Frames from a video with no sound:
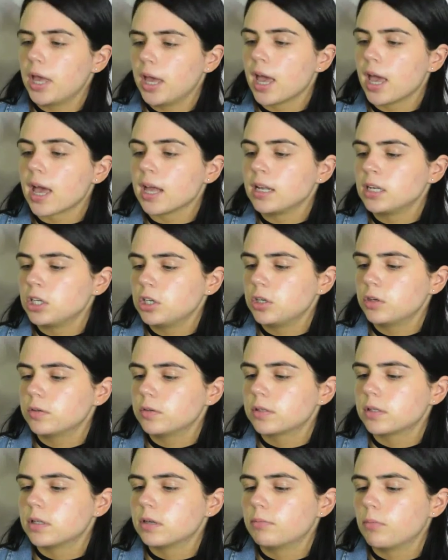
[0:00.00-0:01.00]
and
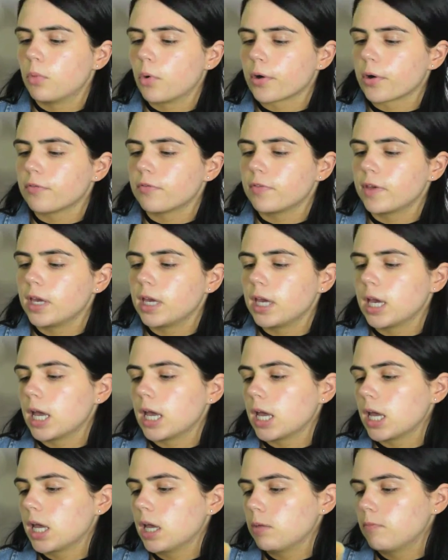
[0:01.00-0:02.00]
use the Morphe
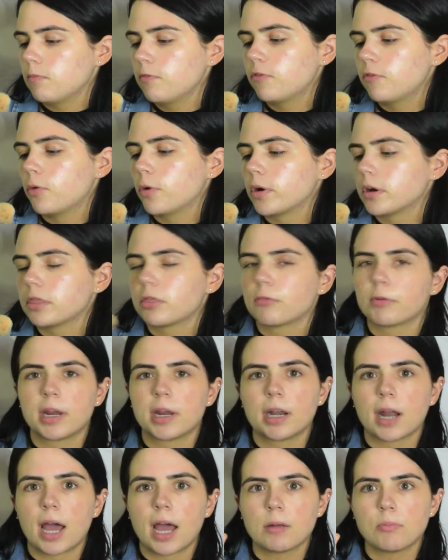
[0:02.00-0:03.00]

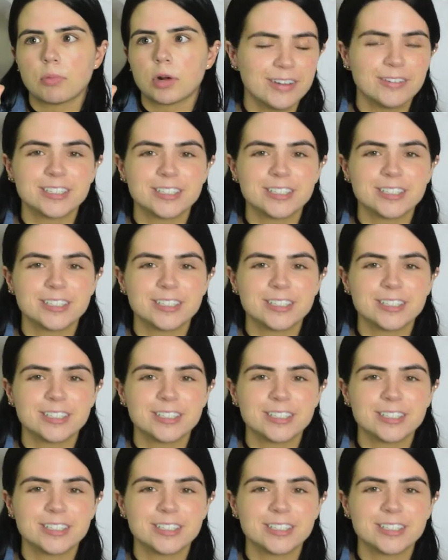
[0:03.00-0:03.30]
M439 brush,